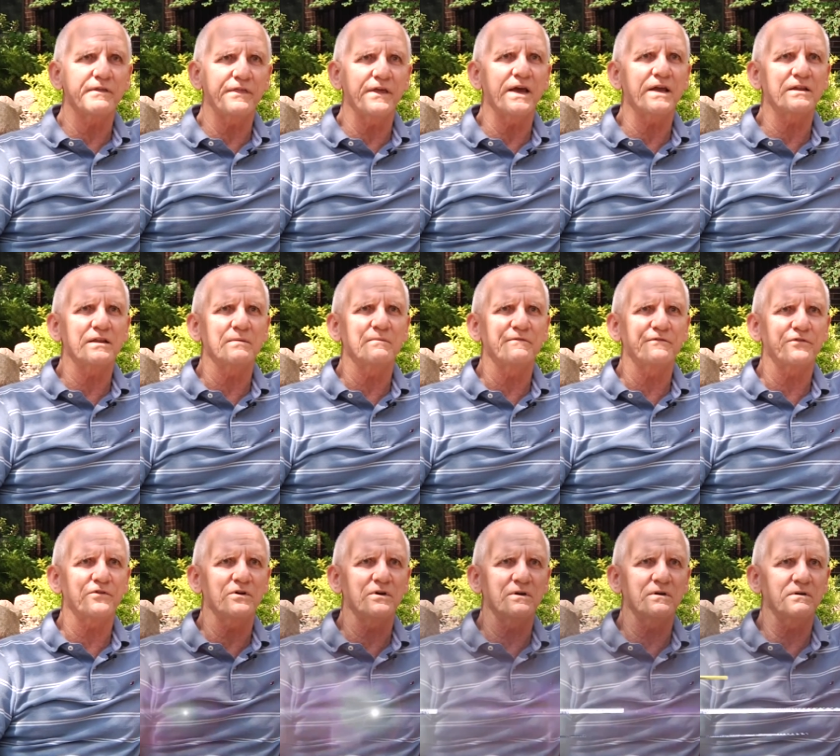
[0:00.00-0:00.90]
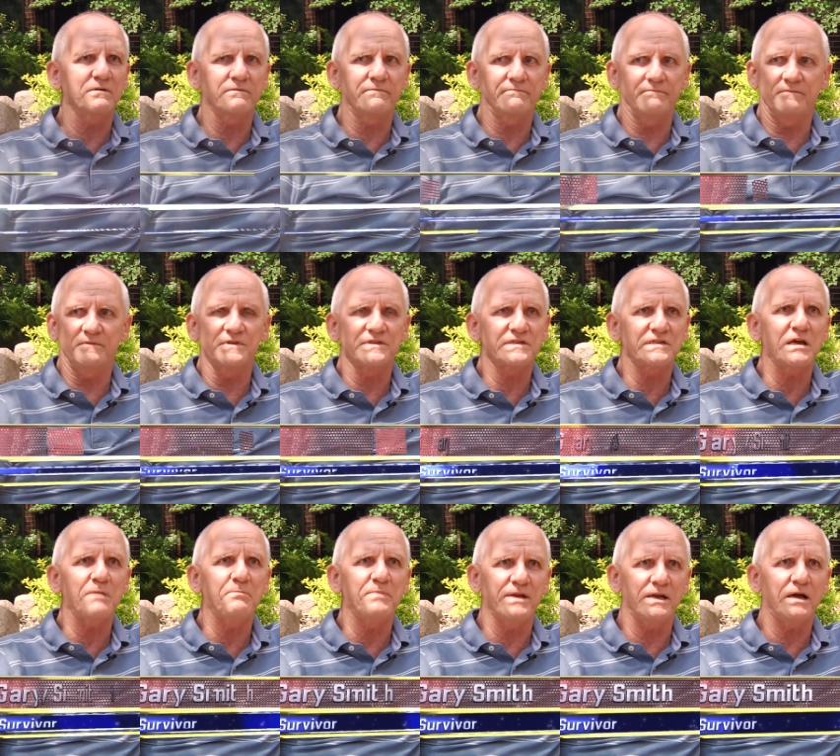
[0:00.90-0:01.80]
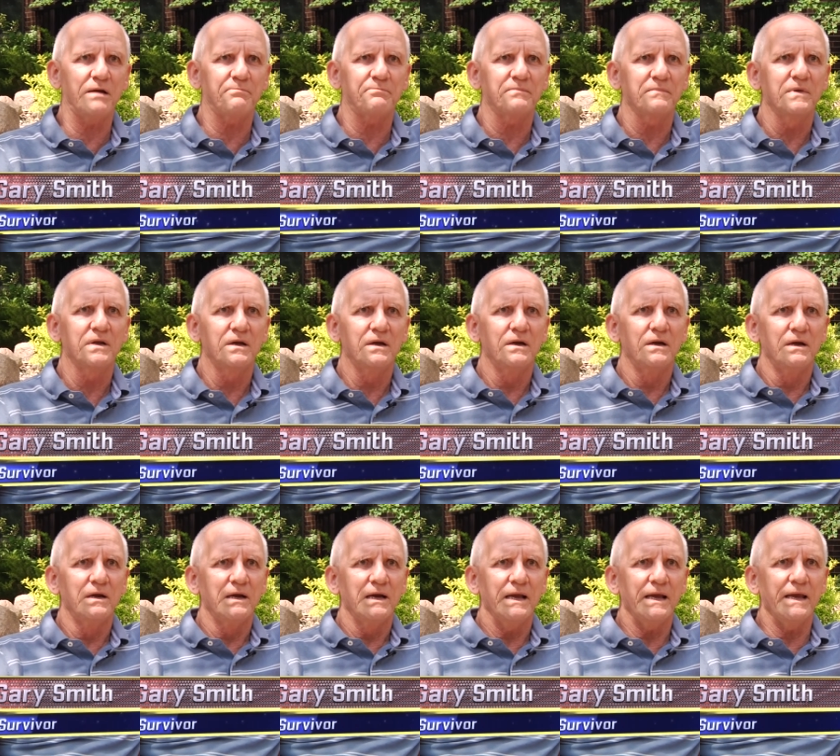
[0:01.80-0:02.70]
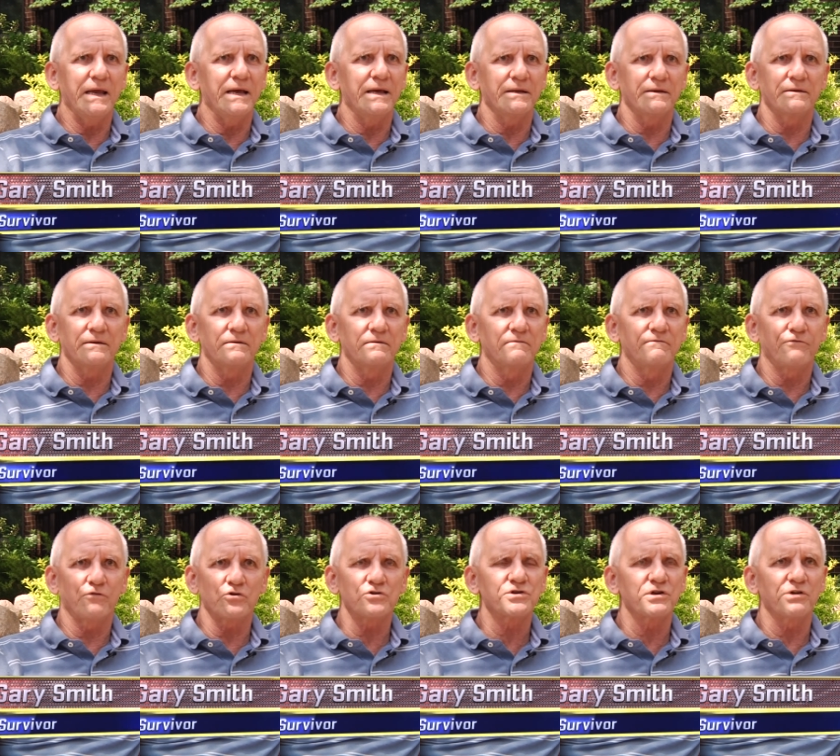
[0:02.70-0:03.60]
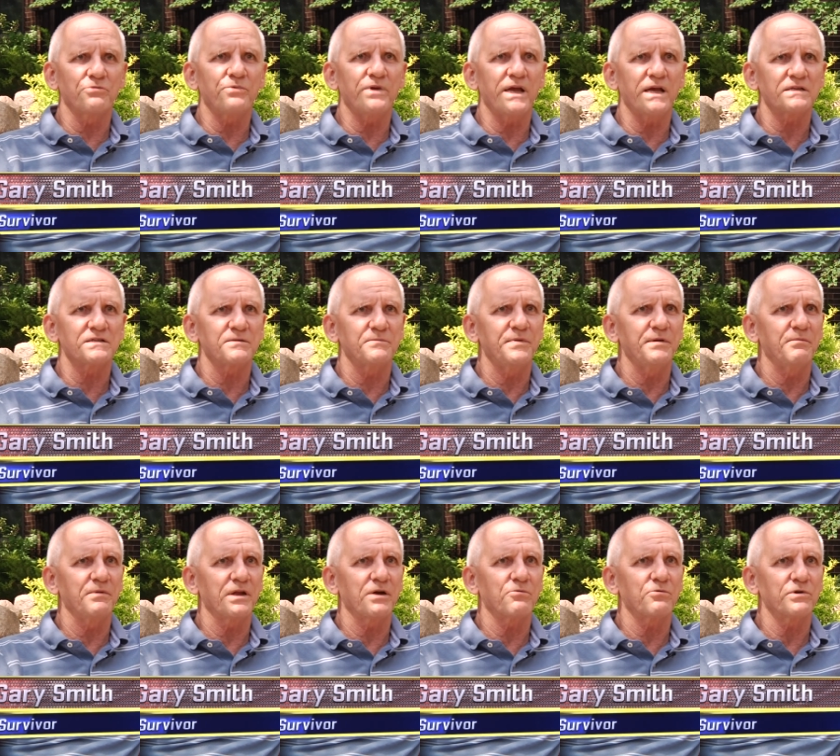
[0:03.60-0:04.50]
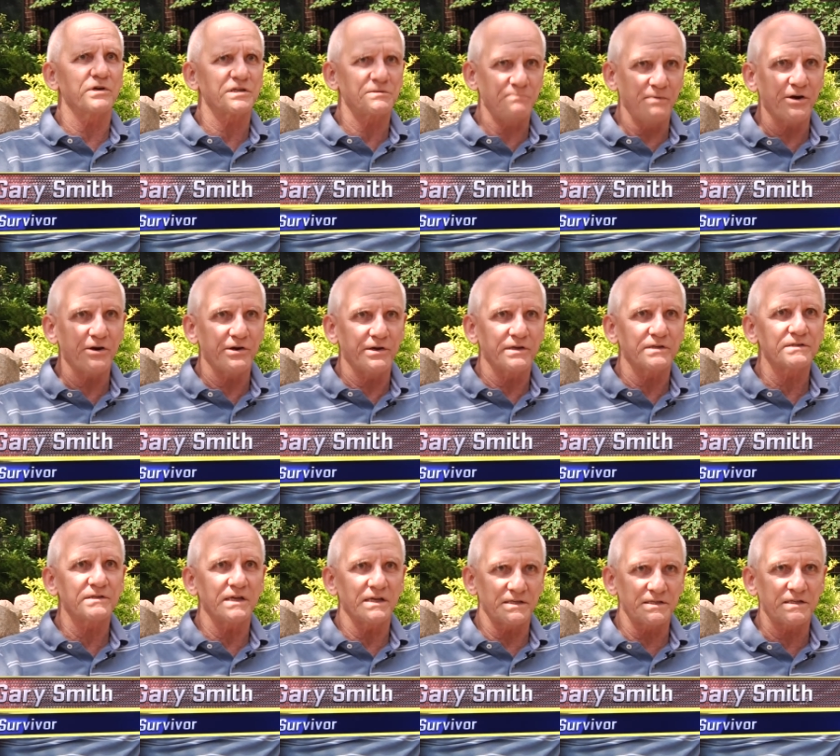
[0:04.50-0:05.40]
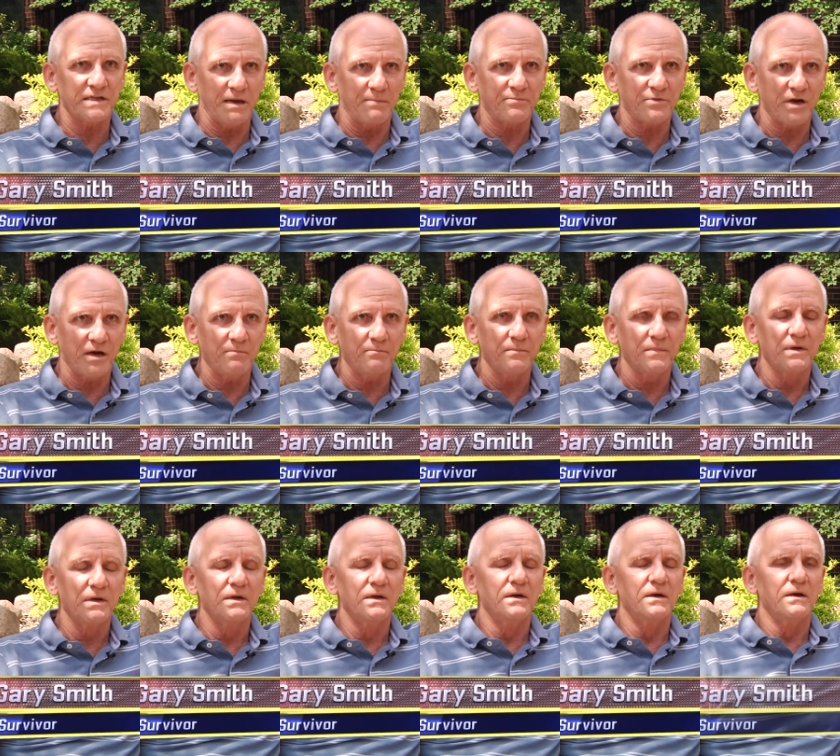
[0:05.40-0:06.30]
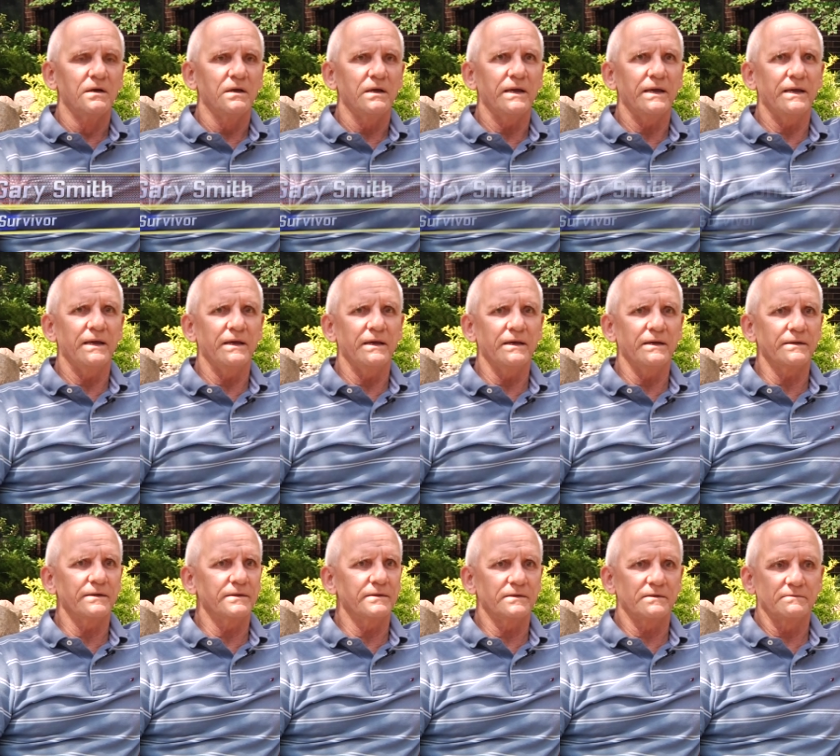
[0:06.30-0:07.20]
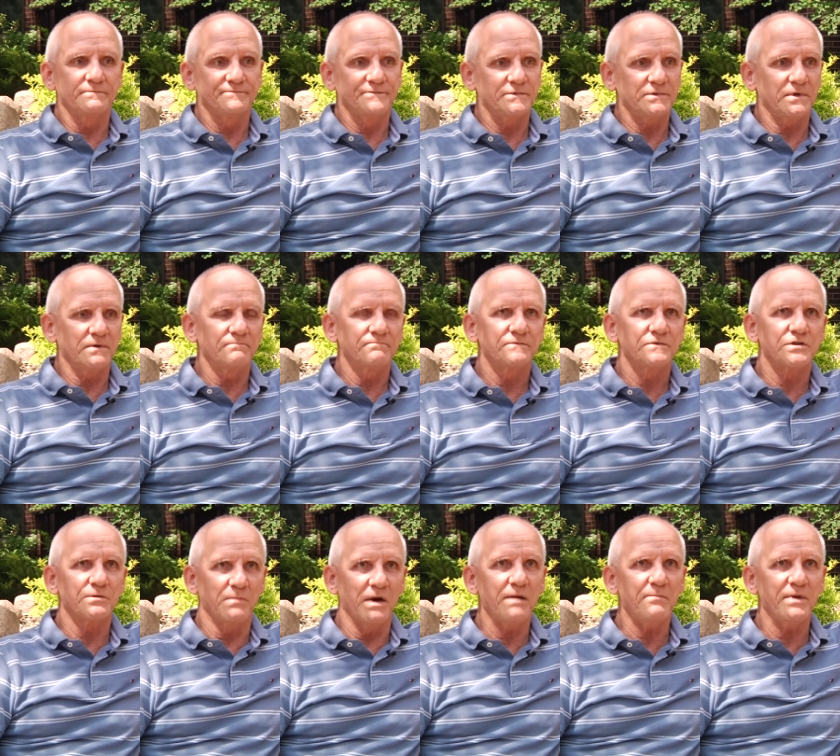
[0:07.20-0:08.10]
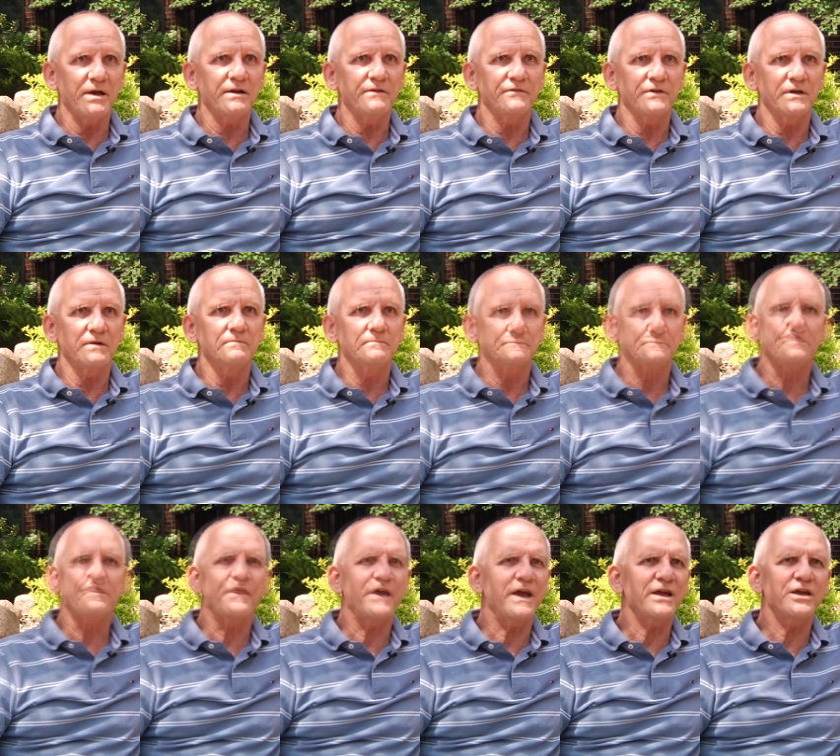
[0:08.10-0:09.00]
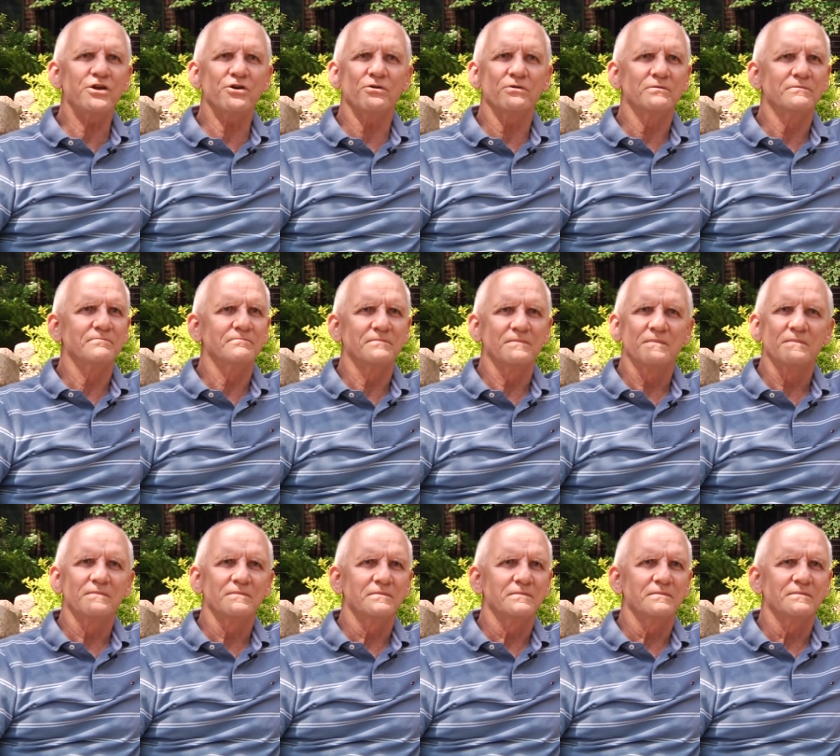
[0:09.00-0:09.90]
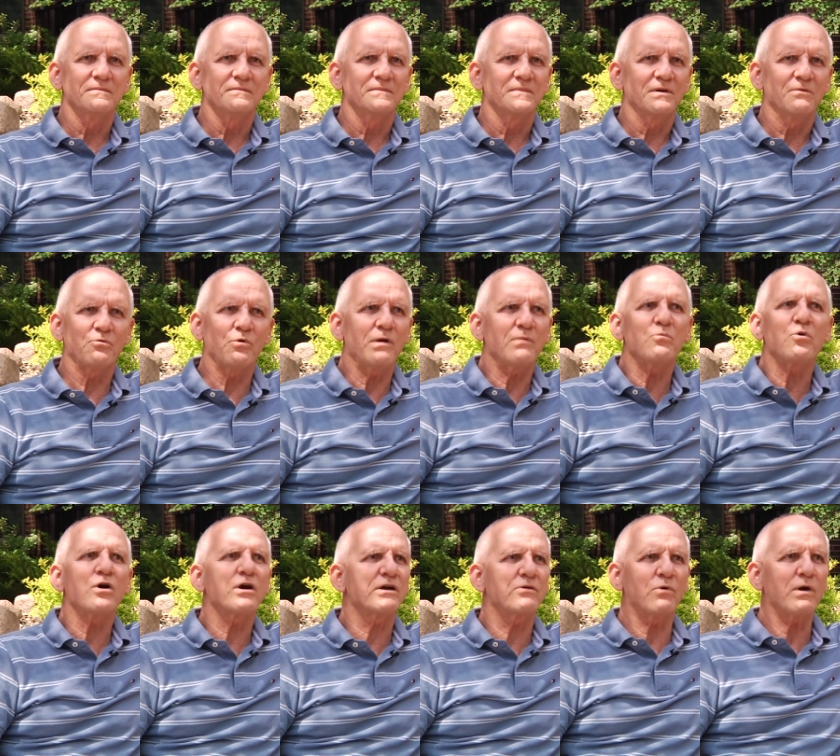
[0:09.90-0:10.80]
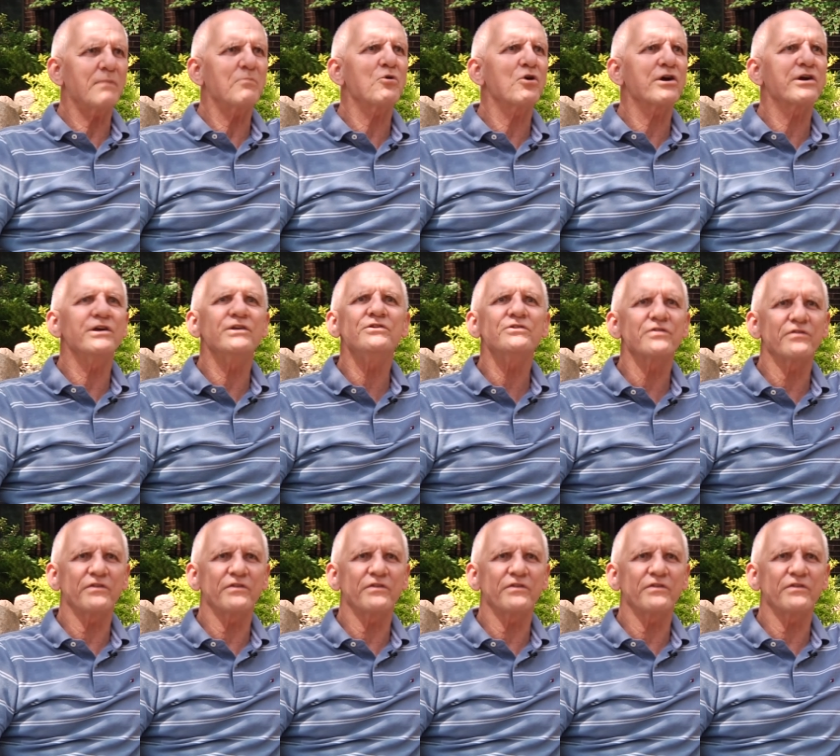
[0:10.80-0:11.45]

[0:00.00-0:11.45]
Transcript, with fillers: thank them for stepping up. And fortunately, we had some people that were experienced that stepped up and, you know, to my benefit. Thank you. What more, what more can you